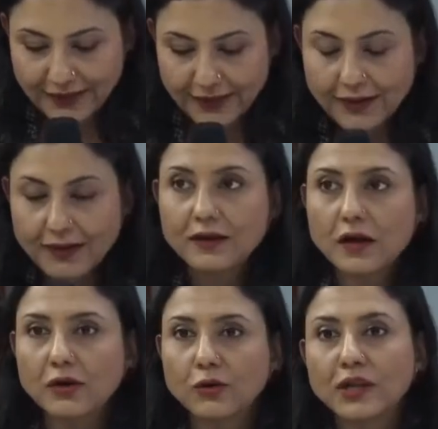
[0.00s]
Not
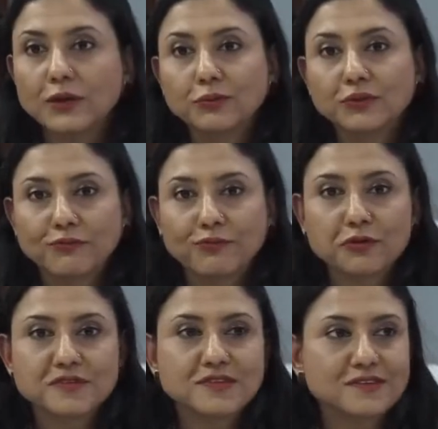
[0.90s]
only would, of course,
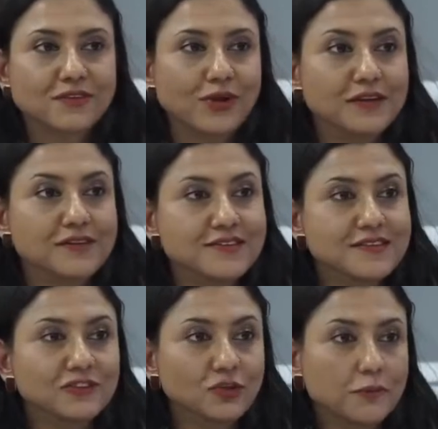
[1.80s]
this create decent
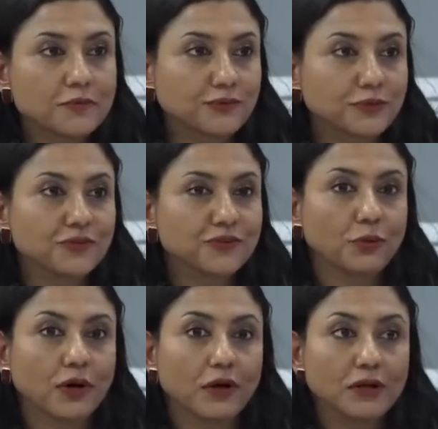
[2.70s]
jobs for those who
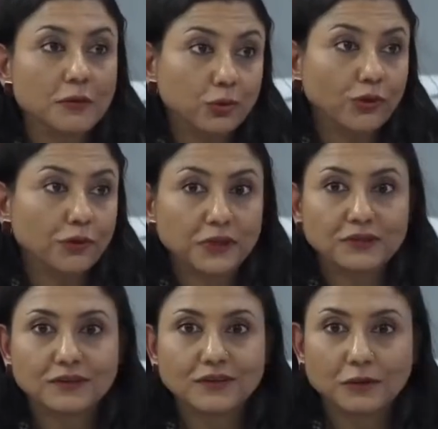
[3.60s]
are
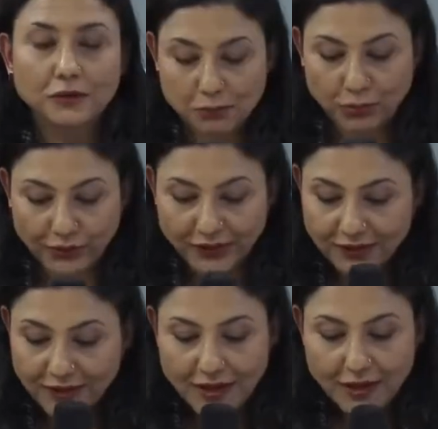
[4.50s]
unemployed,
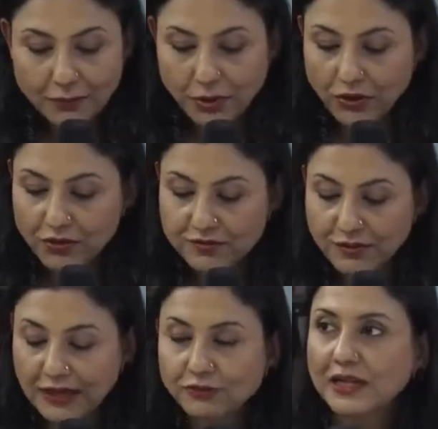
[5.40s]
but also
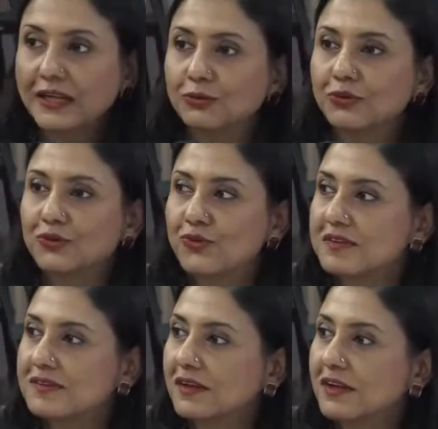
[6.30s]
actually it would address
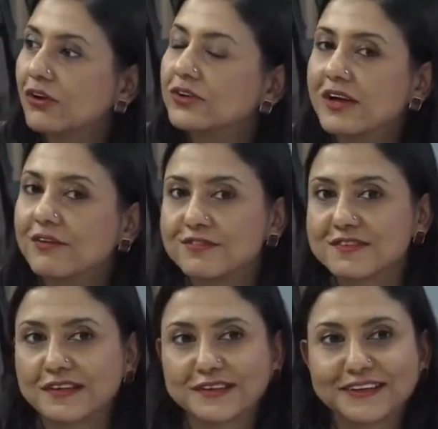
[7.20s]
the care
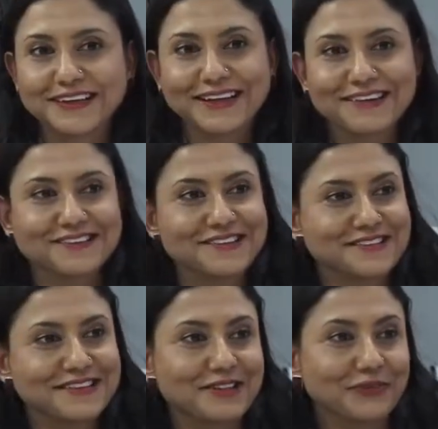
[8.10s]
deficit that exists
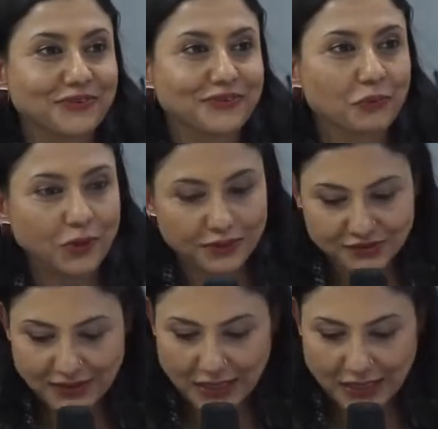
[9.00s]
in the world today.